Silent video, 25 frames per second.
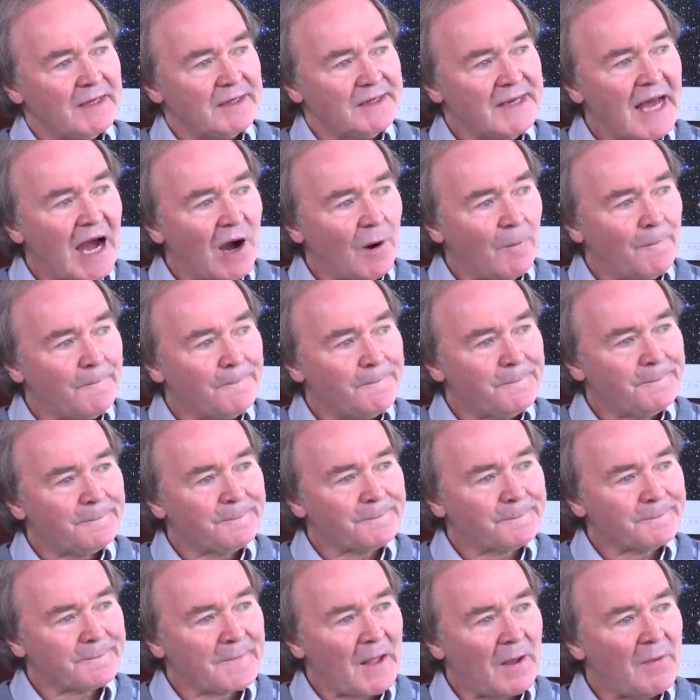Now,
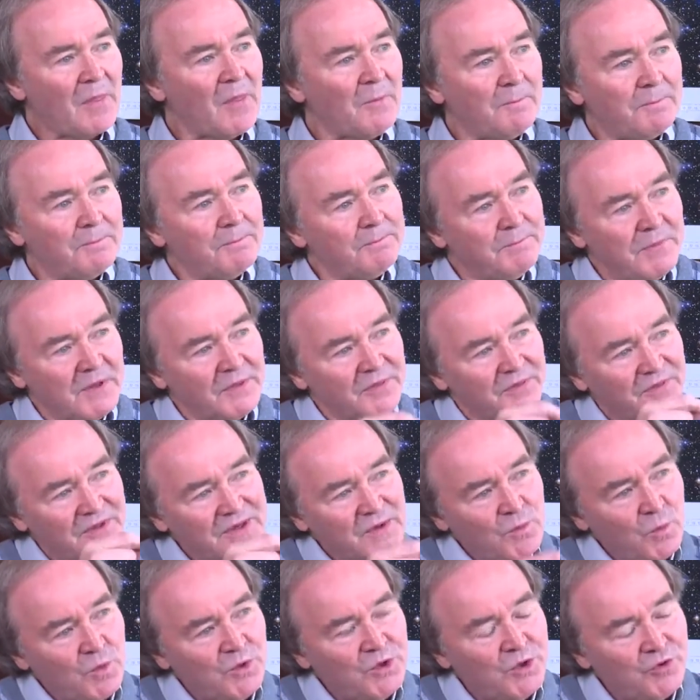but
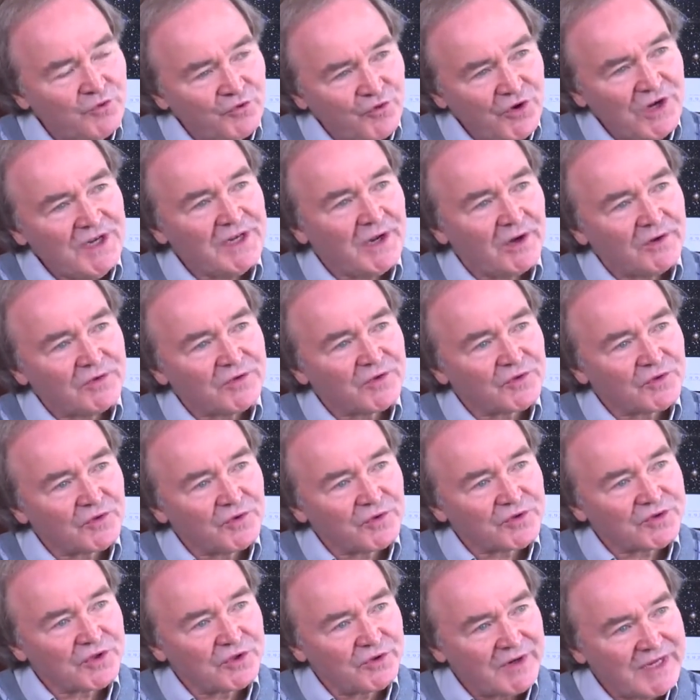the neutrinos, of
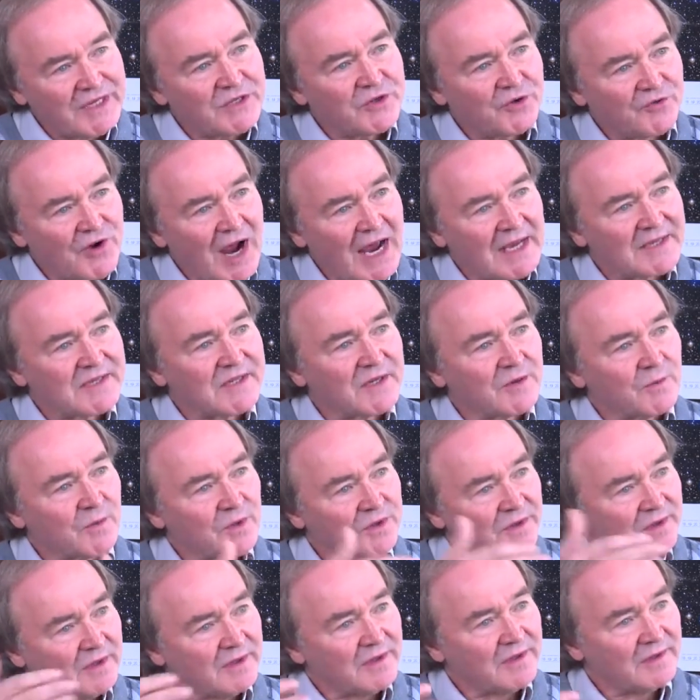course, are interacting
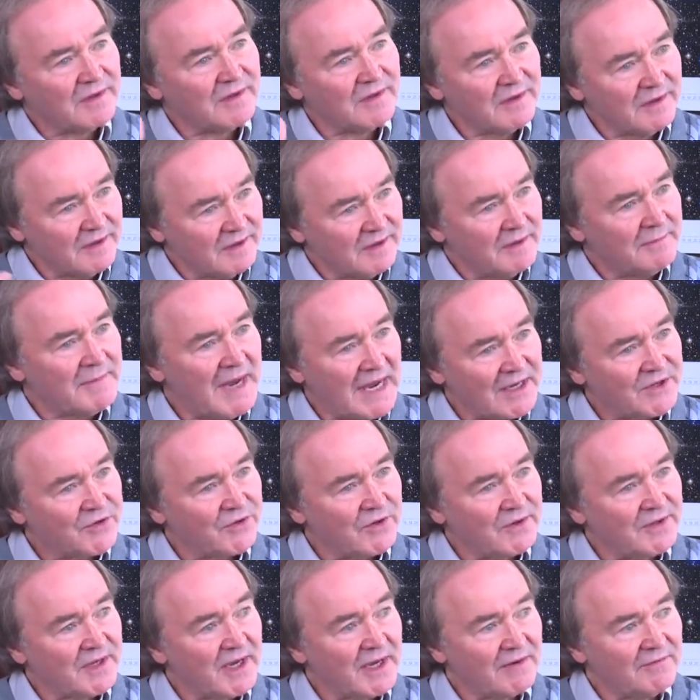with the
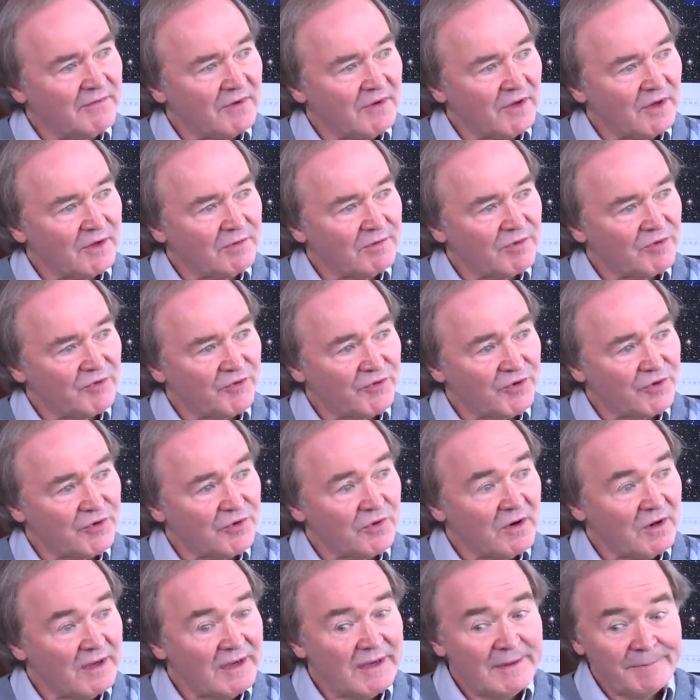matter in the envelope
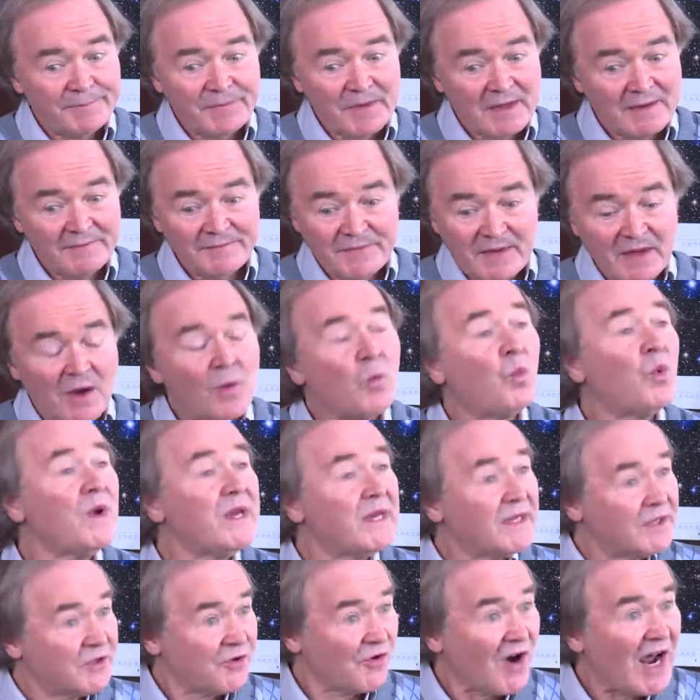through
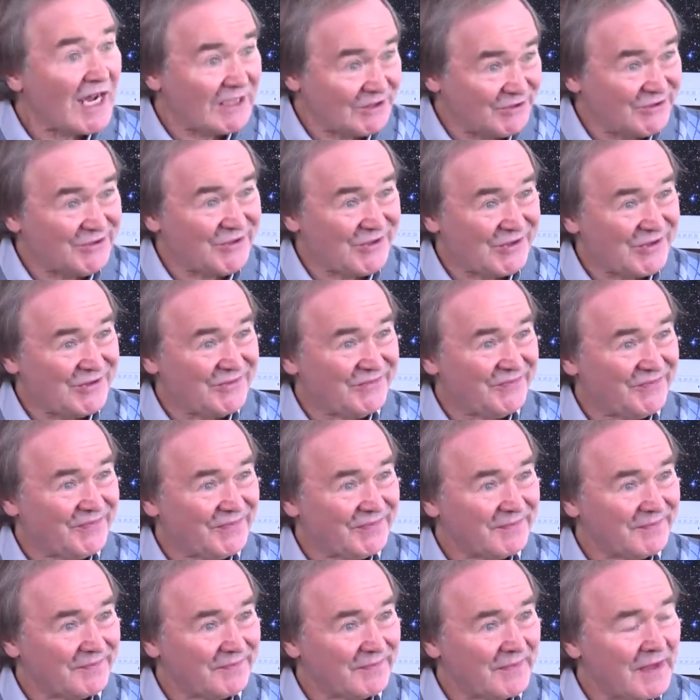weak interactions.
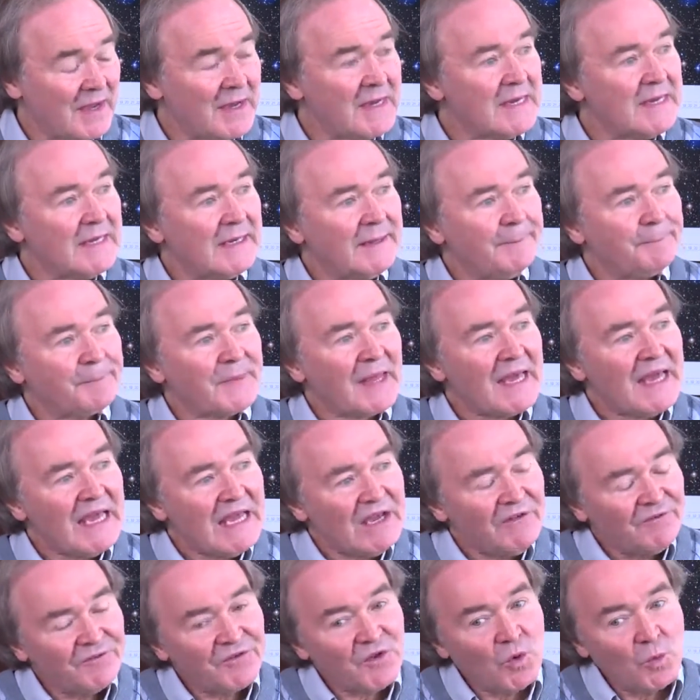
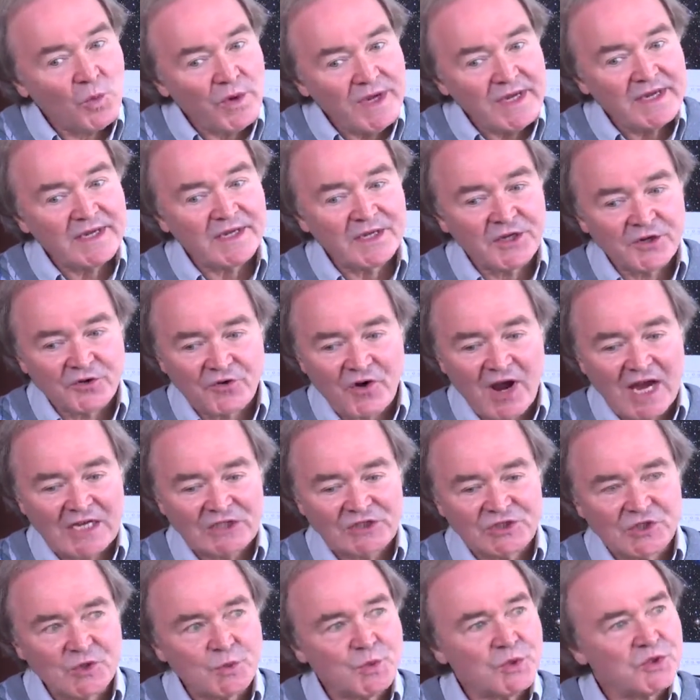If the weak
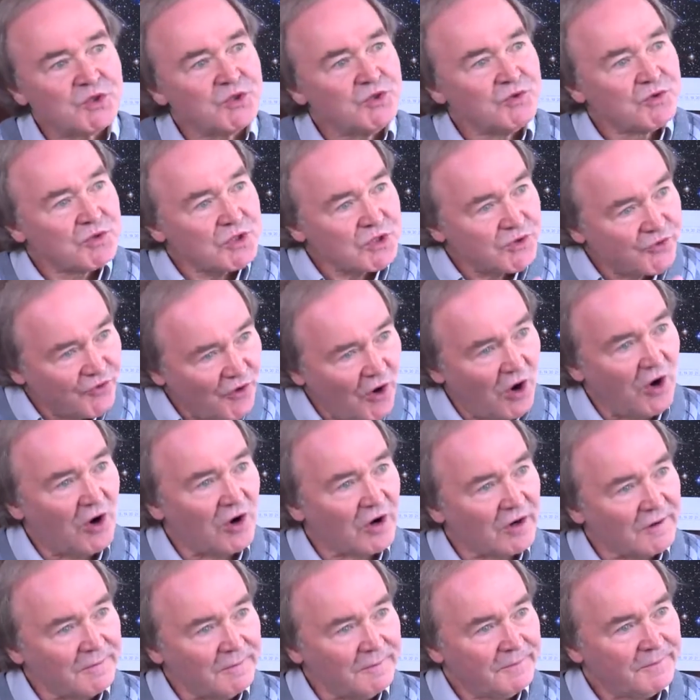interactions were too
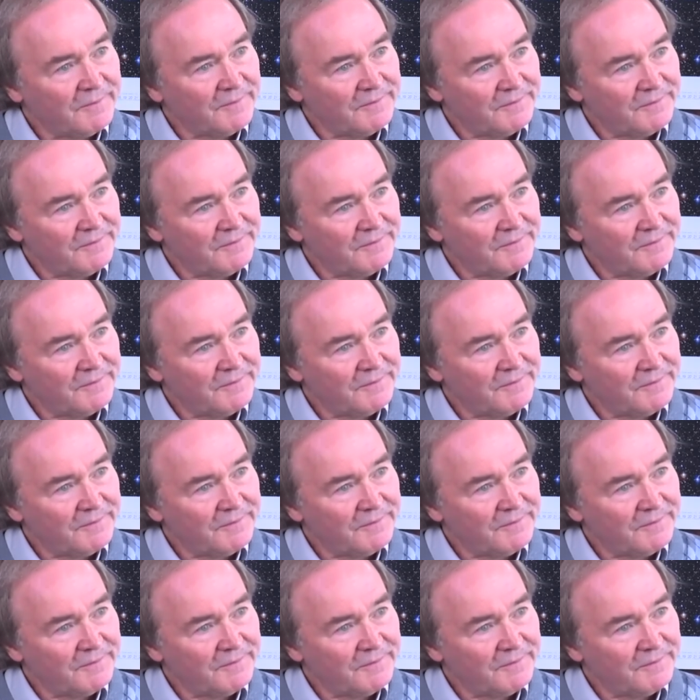strong,